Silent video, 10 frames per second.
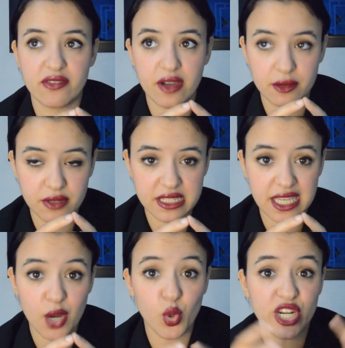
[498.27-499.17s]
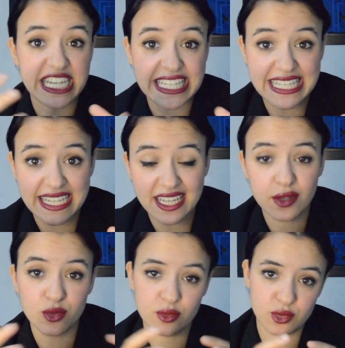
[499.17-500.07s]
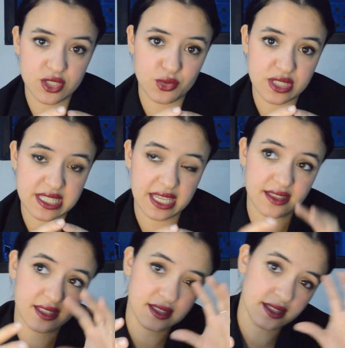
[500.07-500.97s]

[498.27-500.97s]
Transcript: already our NIE, which we say that